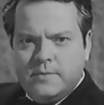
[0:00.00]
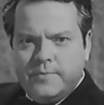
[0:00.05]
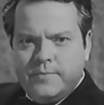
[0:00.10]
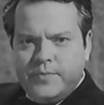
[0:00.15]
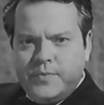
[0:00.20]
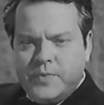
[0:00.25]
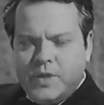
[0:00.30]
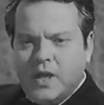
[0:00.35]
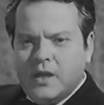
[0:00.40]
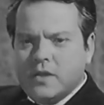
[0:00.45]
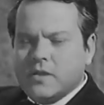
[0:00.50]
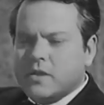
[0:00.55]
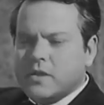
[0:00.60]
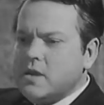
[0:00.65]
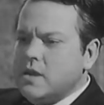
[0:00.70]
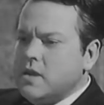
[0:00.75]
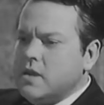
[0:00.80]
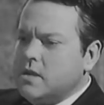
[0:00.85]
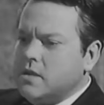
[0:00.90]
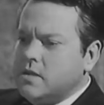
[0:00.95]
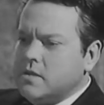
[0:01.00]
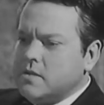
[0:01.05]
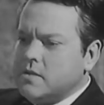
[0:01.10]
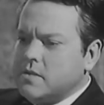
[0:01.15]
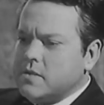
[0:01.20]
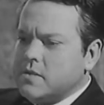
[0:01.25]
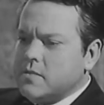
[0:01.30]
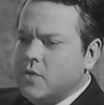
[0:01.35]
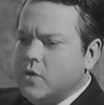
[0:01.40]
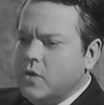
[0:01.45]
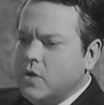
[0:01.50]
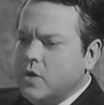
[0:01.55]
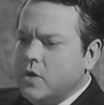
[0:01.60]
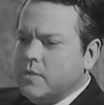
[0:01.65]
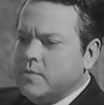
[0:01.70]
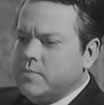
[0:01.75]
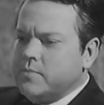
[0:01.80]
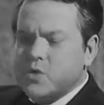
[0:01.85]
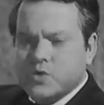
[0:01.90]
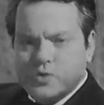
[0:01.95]
And the
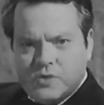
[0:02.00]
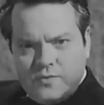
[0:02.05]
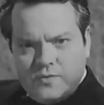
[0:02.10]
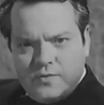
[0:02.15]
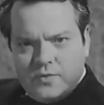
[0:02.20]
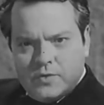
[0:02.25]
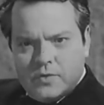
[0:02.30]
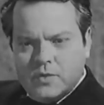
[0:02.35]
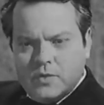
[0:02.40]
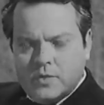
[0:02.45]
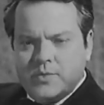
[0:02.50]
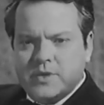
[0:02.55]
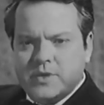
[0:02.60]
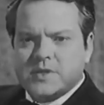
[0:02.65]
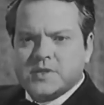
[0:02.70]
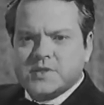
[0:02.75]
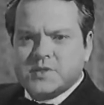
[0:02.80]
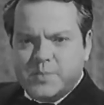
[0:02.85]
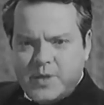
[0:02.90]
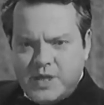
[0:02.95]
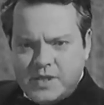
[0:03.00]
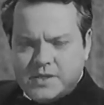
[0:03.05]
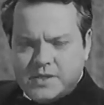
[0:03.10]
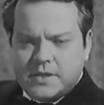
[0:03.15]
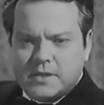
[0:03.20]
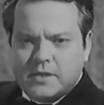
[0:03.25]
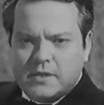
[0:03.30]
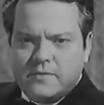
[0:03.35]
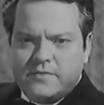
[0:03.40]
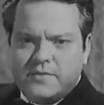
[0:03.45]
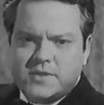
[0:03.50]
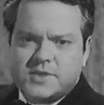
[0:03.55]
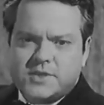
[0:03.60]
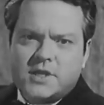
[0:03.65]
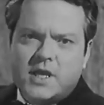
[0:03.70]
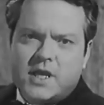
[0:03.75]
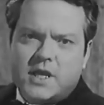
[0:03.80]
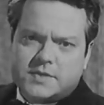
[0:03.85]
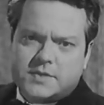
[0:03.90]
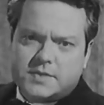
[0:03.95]
more beautiful will be the spectacle of his death.